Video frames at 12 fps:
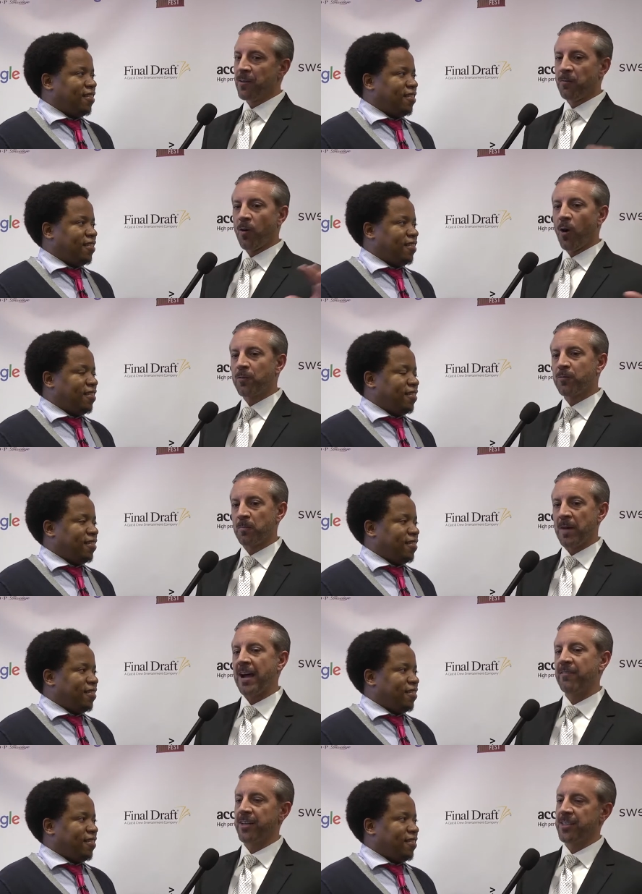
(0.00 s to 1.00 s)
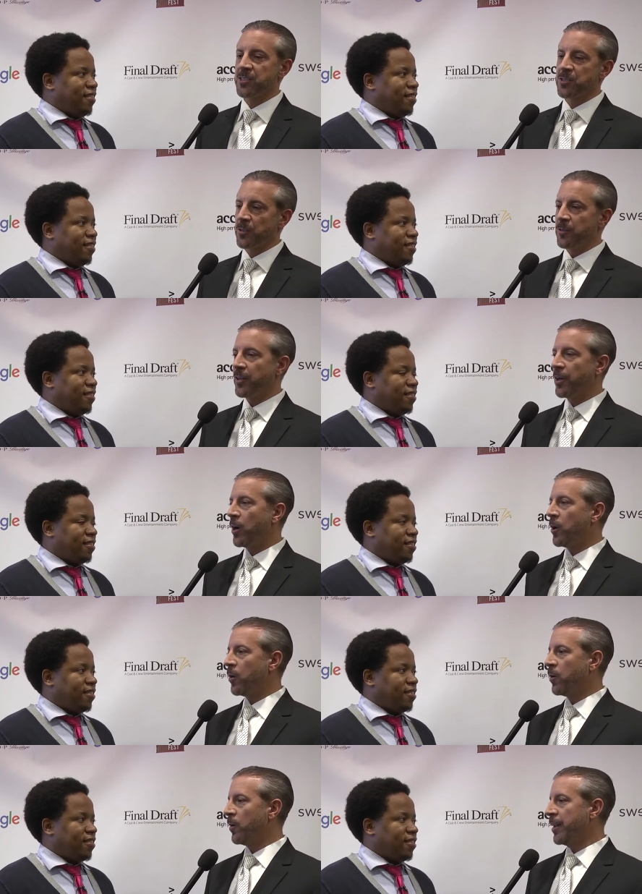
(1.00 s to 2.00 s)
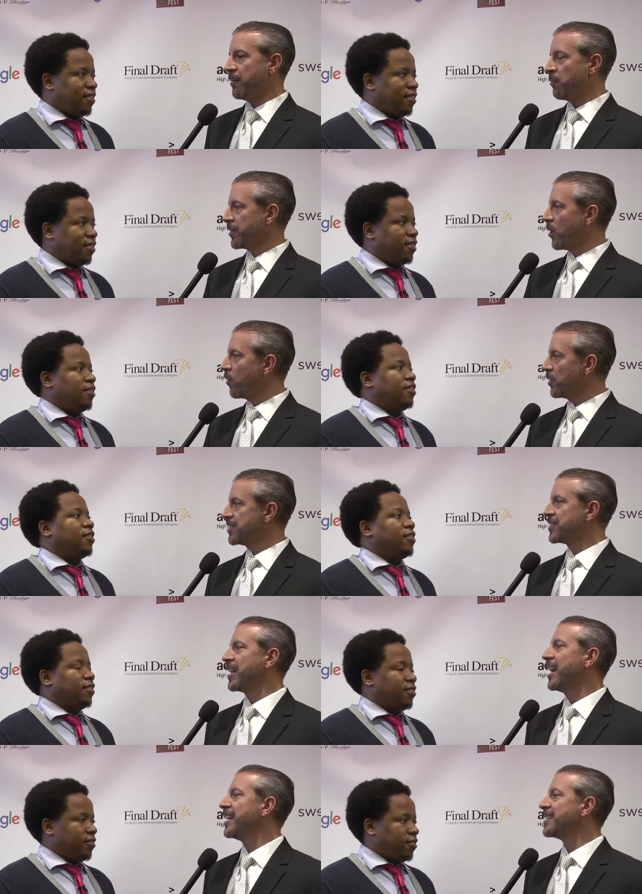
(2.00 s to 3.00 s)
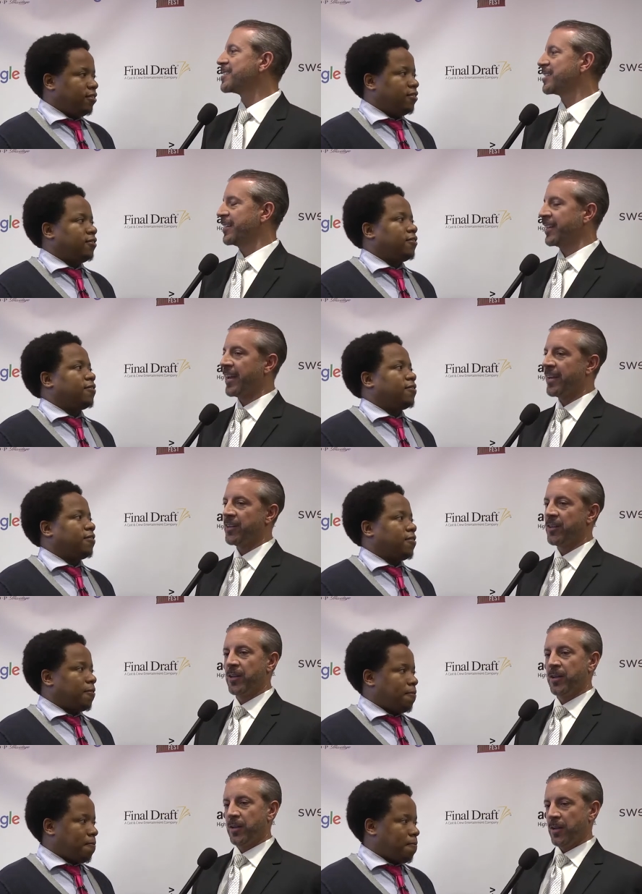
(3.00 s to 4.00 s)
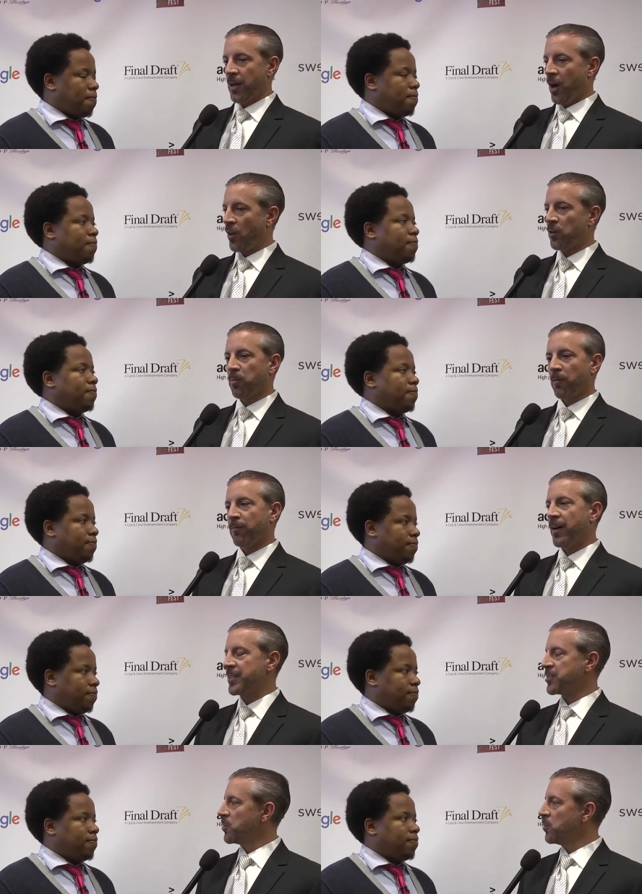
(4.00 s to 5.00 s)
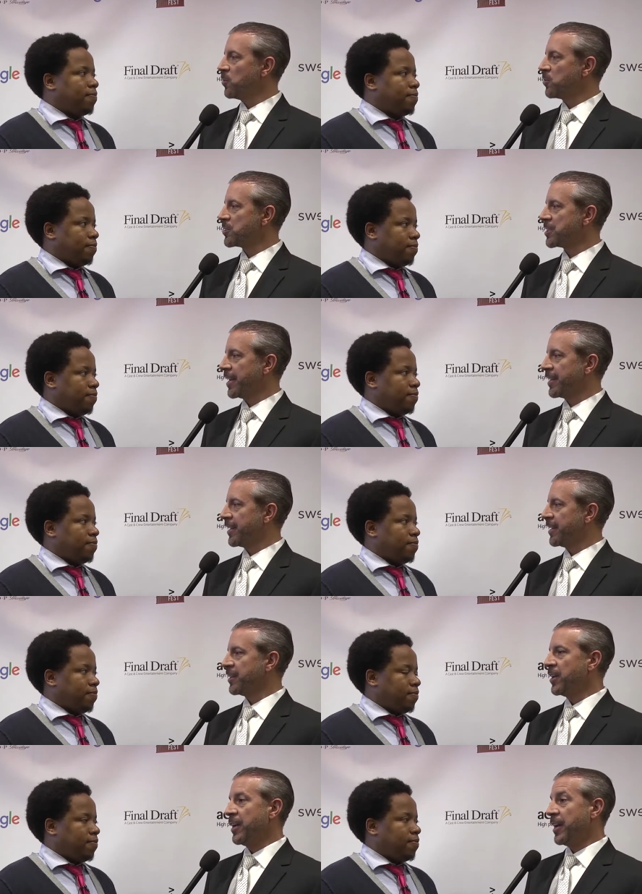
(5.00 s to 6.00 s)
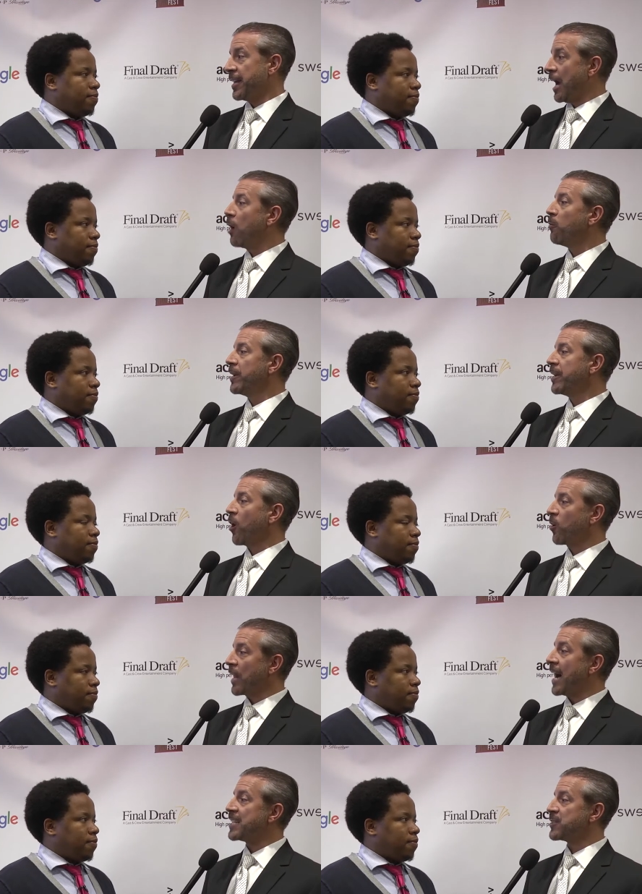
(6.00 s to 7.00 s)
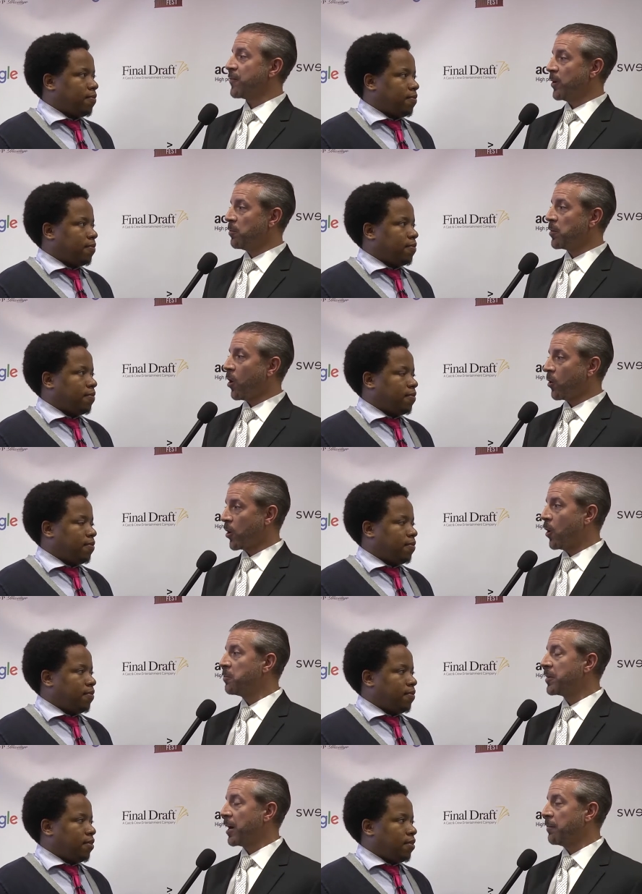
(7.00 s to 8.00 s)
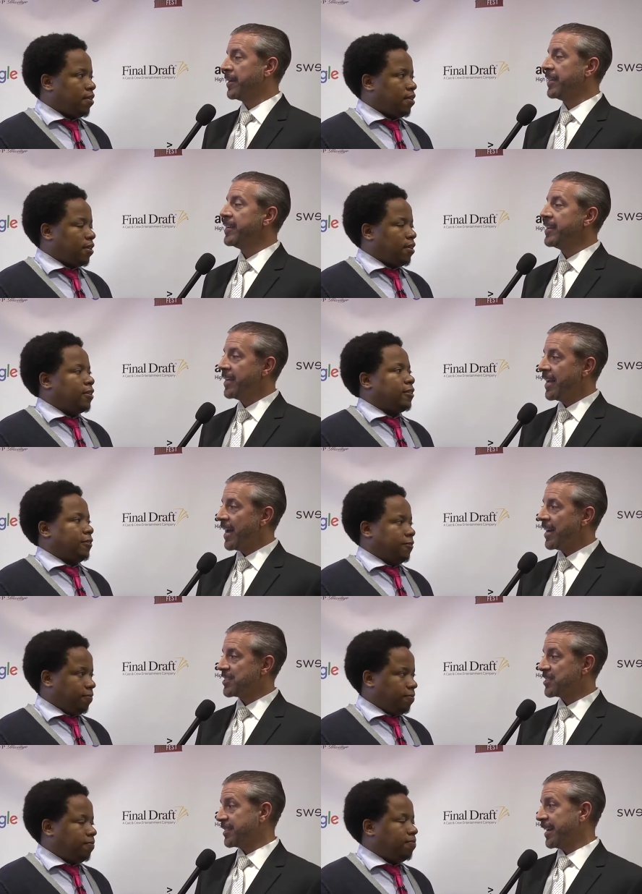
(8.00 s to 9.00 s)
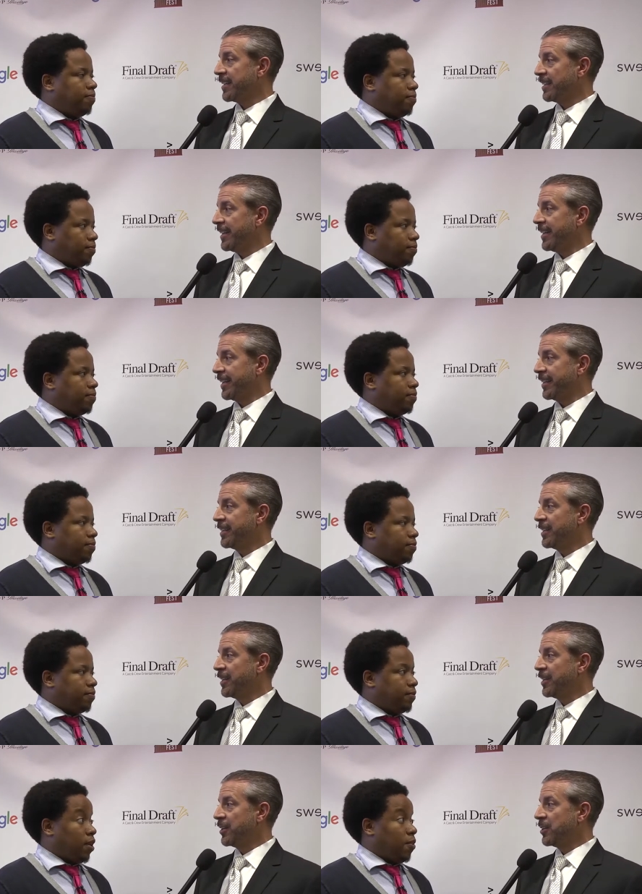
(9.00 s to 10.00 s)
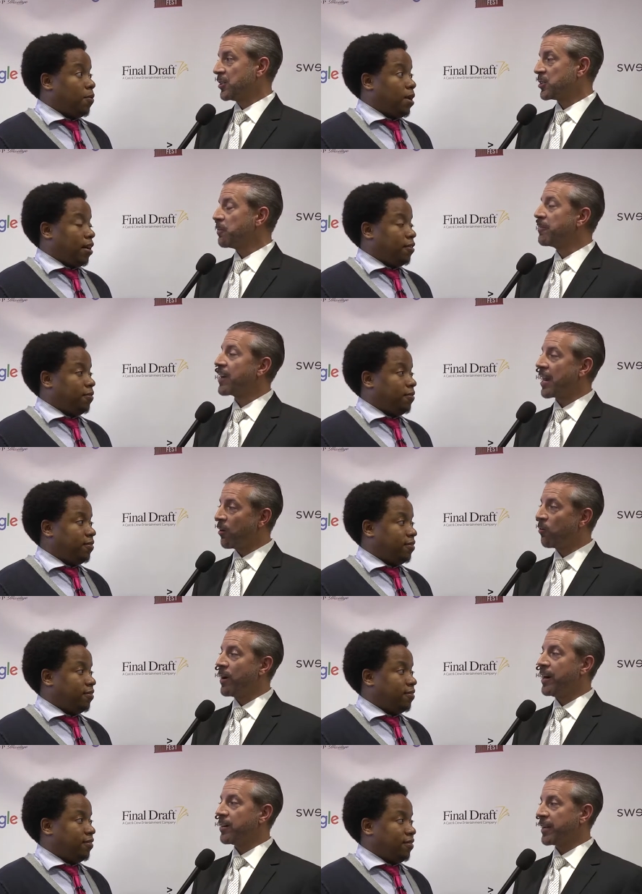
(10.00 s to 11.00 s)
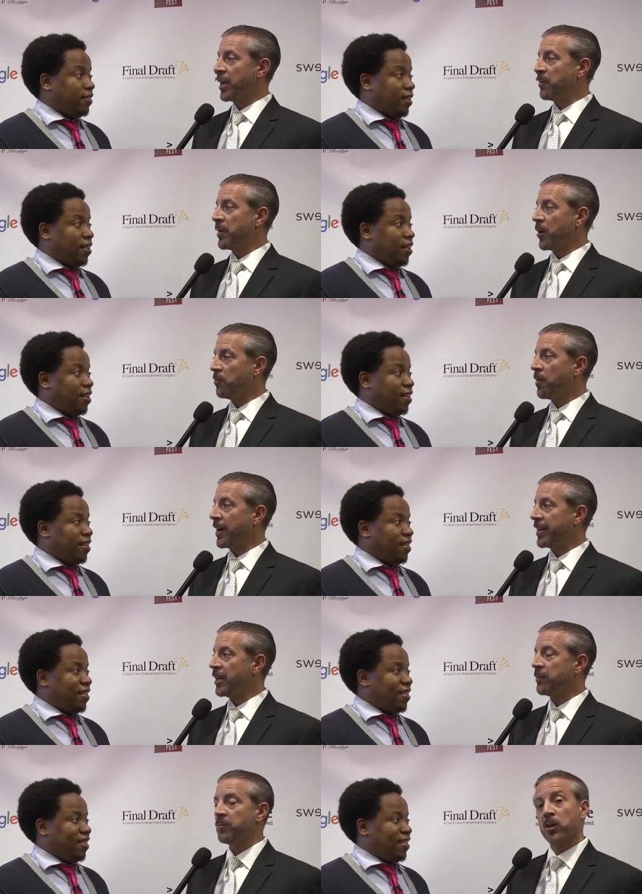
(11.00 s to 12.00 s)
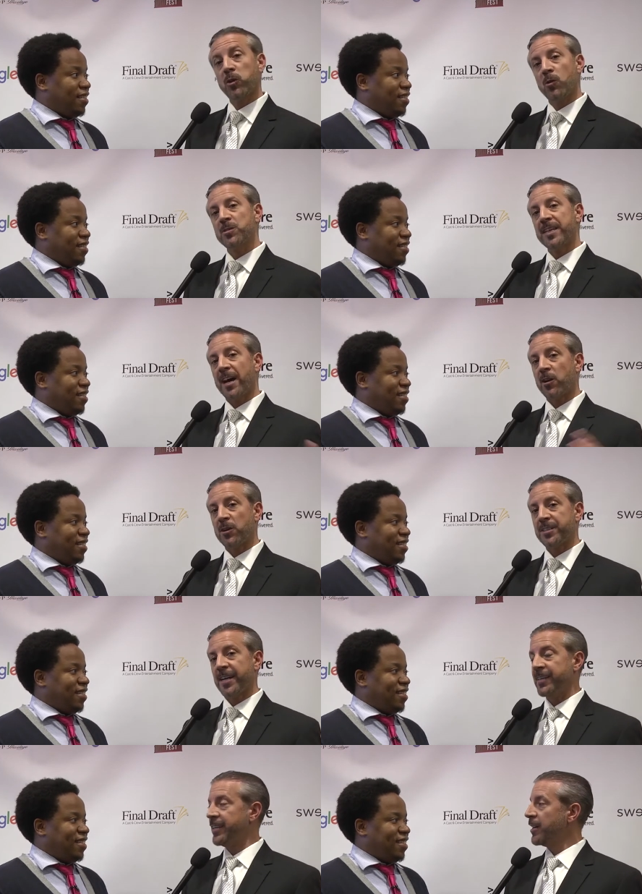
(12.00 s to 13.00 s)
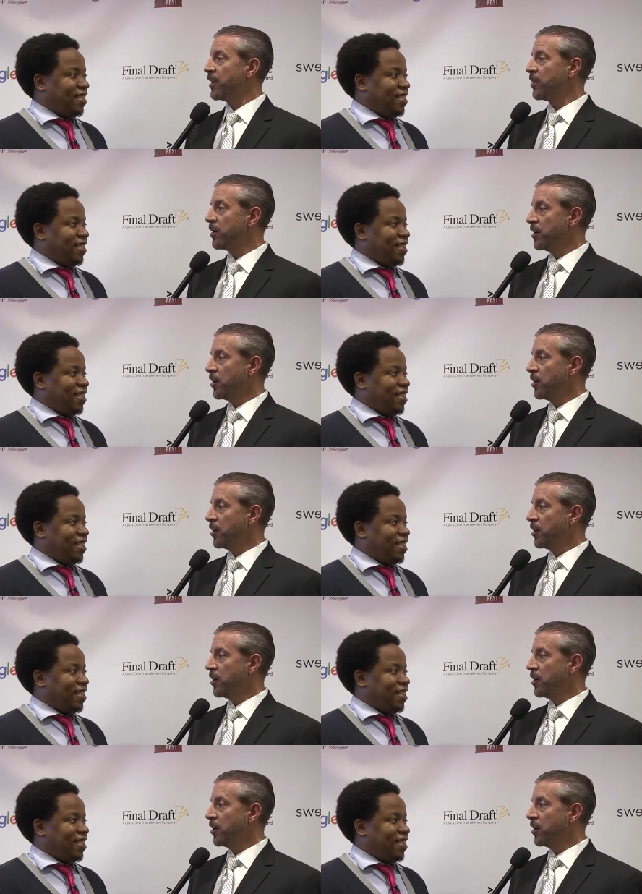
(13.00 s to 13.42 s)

Speaker 1: it evolved from having a studio and with all the sets and other professionals, and then now our last film called Homecoming has Stan Lee, so we've got a rare cameo by him to close out our 10-year